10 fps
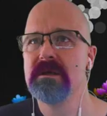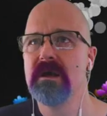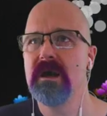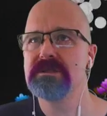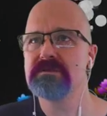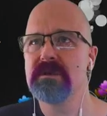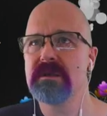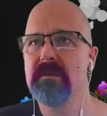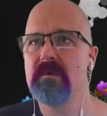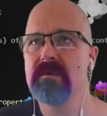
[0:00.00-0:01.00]
I just want
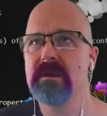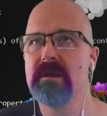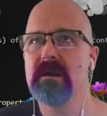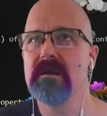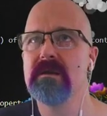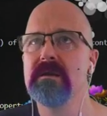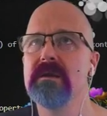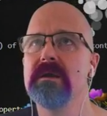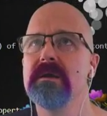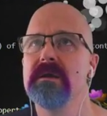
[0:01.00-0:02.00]
to come over here.
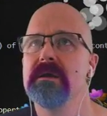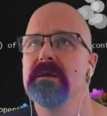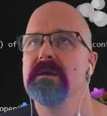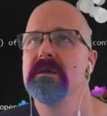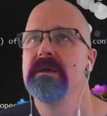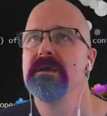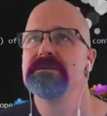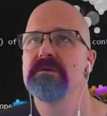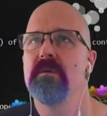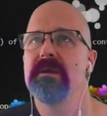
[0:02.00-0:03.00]

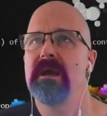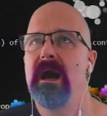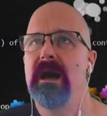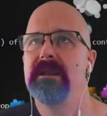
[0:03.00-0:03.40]
see what we got.